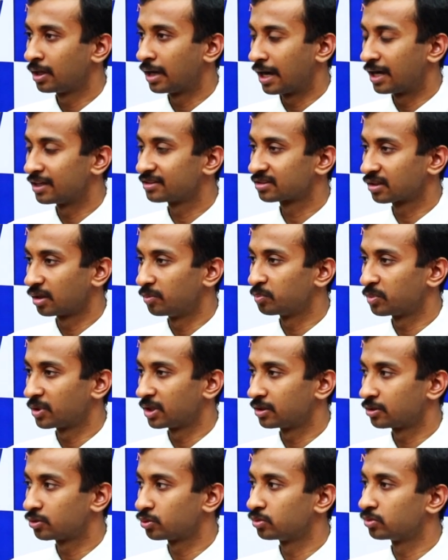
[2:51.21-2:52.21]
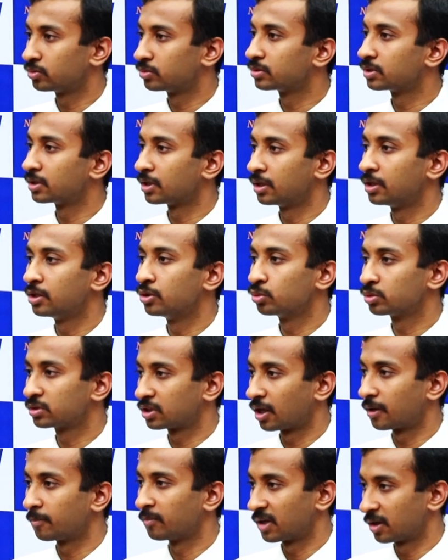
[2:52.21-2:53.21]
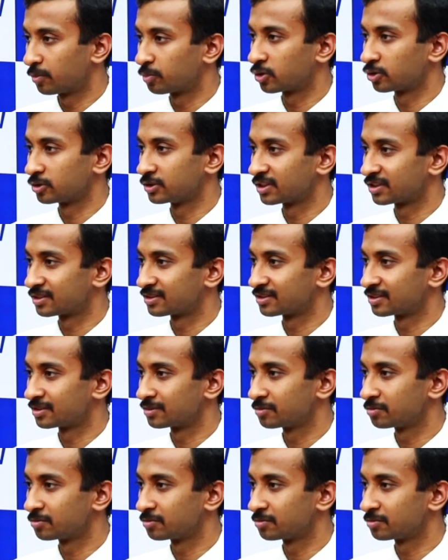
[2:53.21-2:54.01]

as compared to the new thermal project, sir.